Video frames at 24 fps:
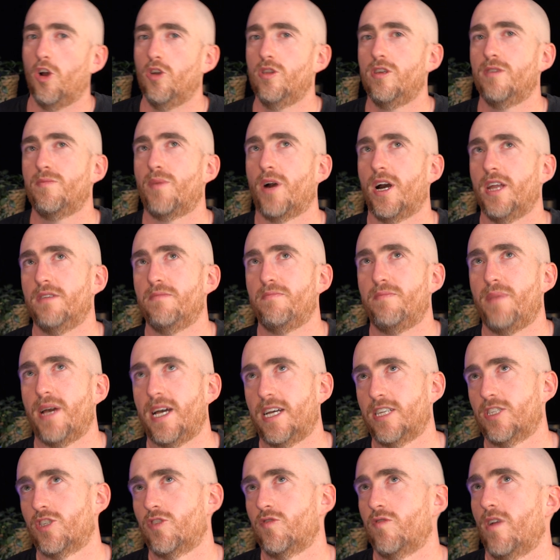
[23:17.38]
only buy the
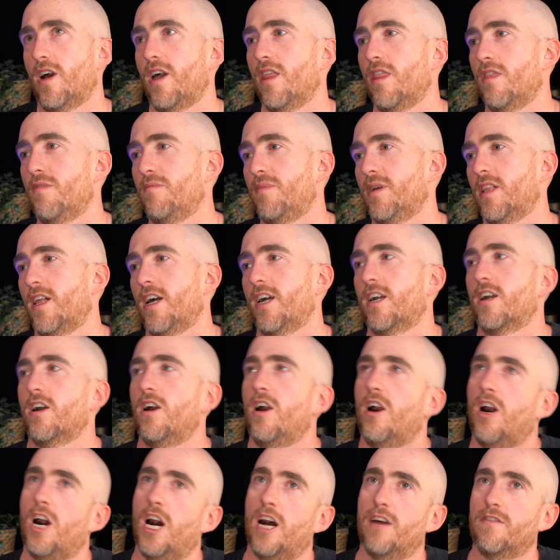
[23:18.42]
best rather than be like,
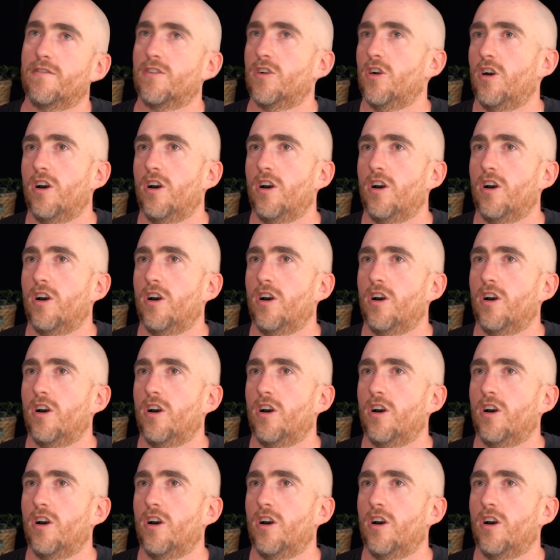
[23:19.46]
I